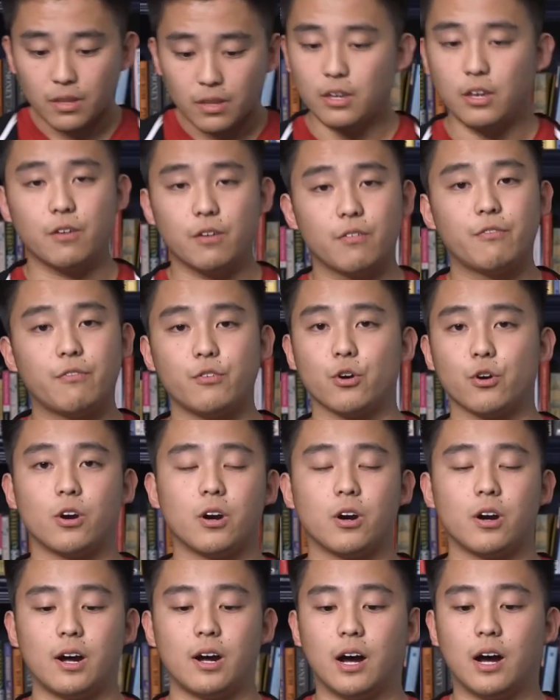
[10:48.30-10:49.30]
if
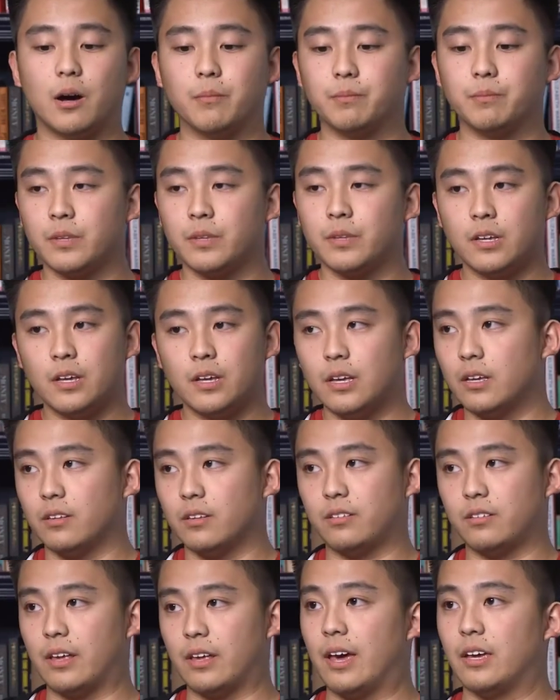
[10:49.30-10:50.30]
you're,
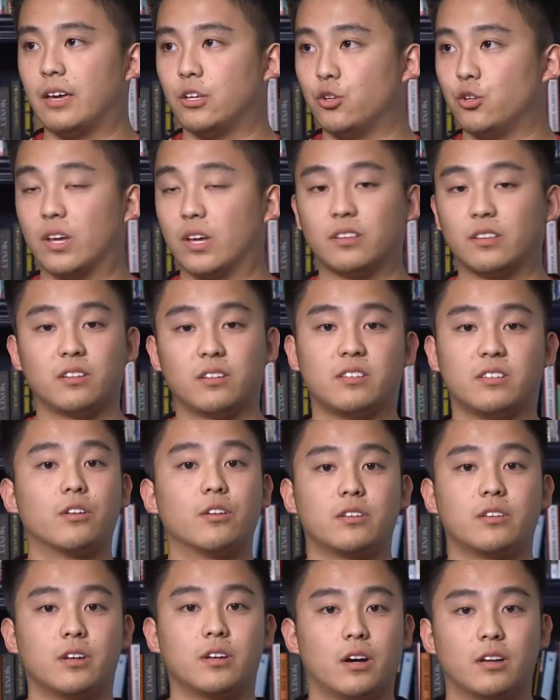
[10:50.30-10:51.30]
say you get the
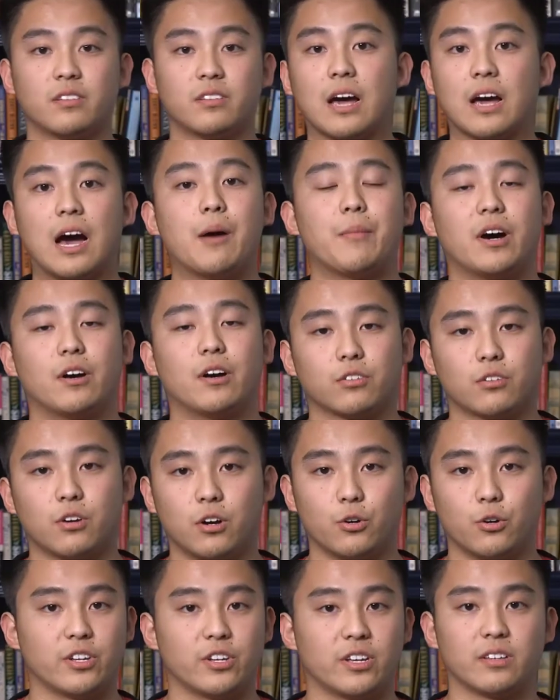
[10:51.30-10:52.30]
Delta Sky Miles
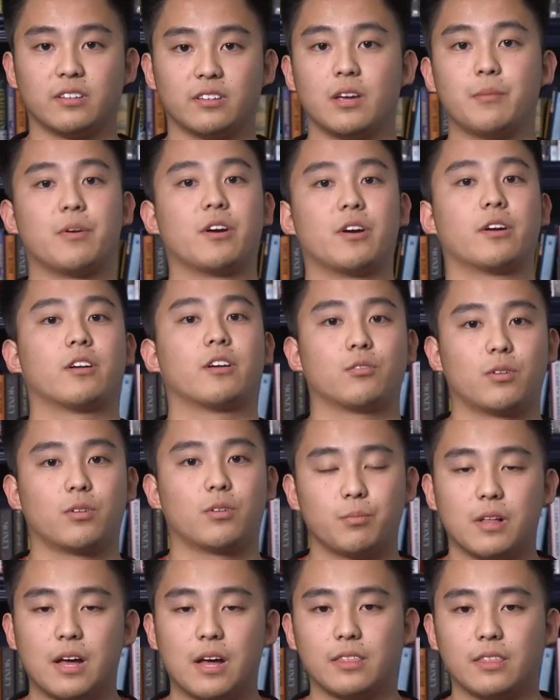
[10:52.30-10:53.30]
card, or you get the American Express
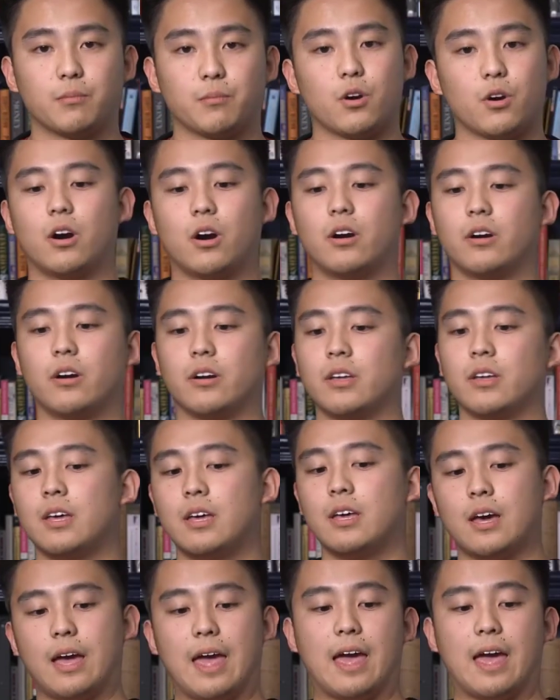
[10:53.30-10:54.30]
Platinum card,
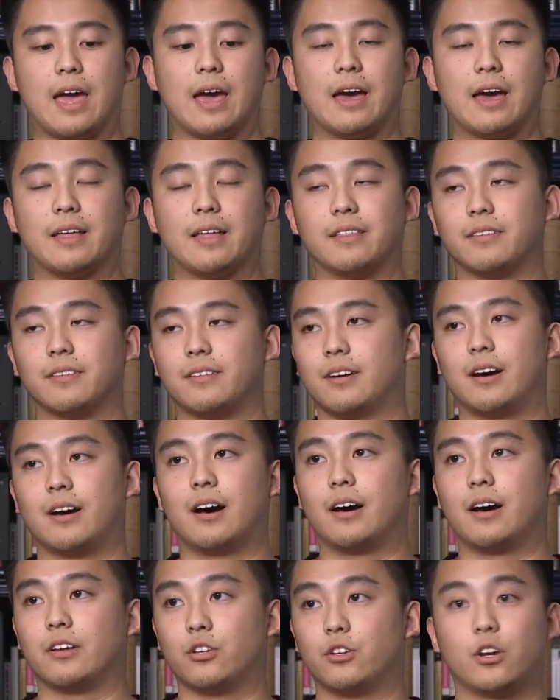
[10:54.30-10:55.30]
and
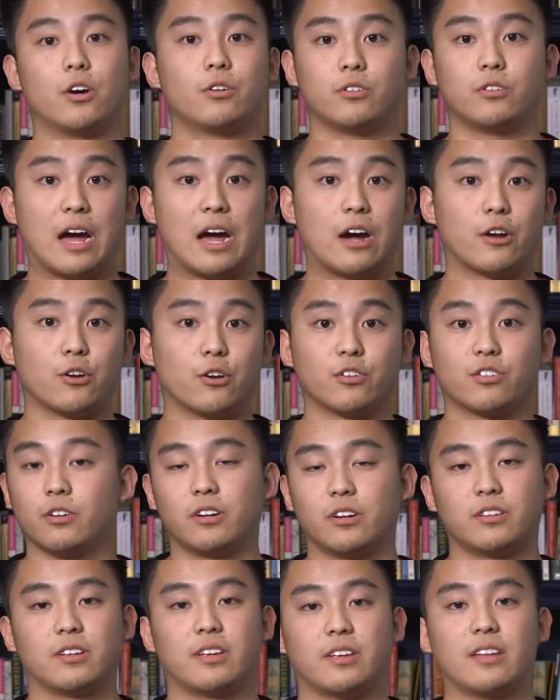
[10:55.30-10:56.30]
now you're
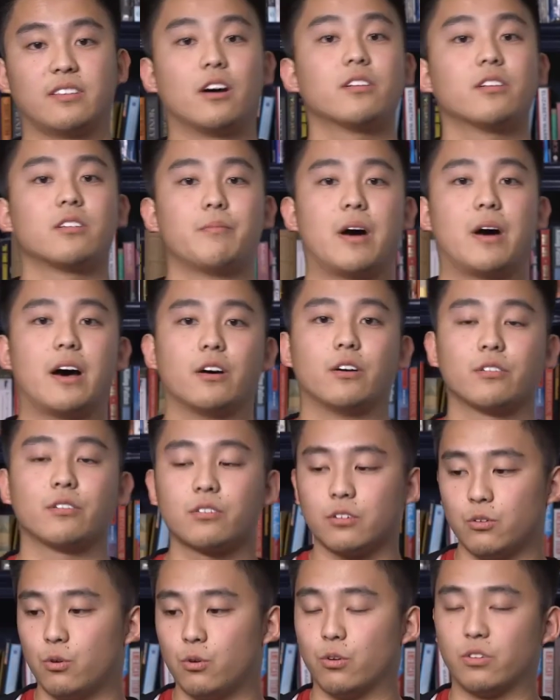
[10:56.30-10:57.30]
starting to get Delta
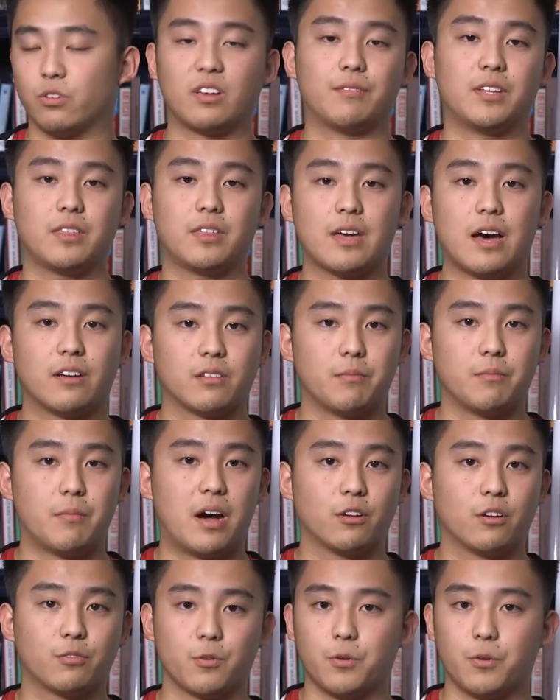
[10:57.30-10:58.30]
miles. Cool, 70,000
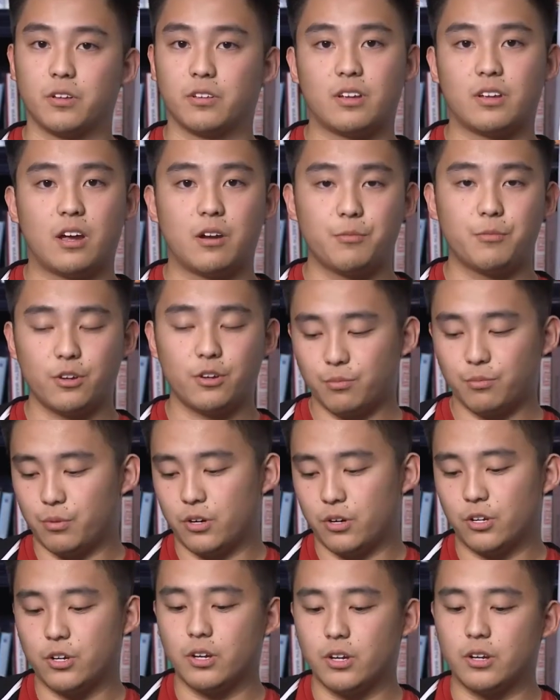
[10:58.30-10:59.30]
miles for one signing bonus,
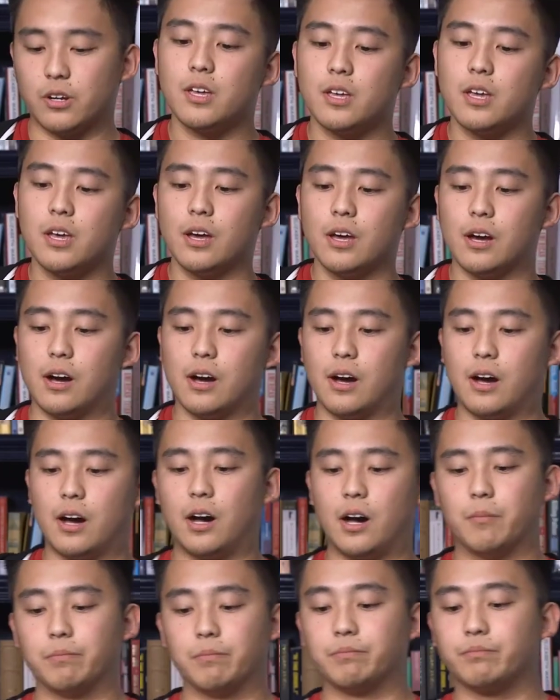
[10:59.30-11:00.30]
pretty good.
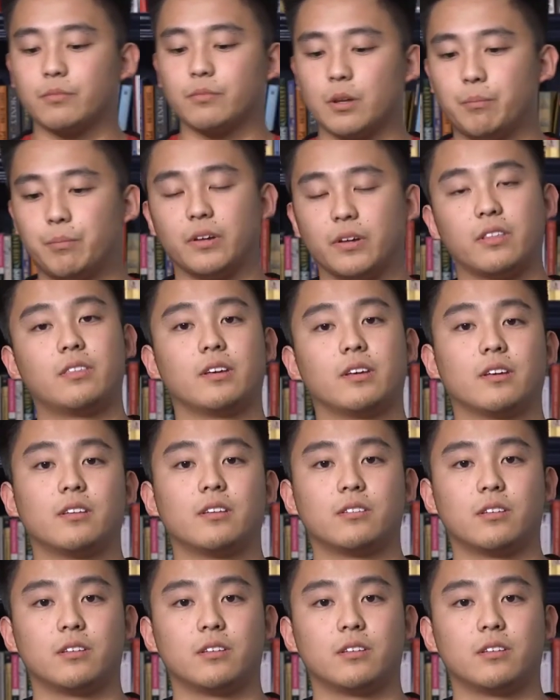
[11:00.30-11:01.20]
But the thing is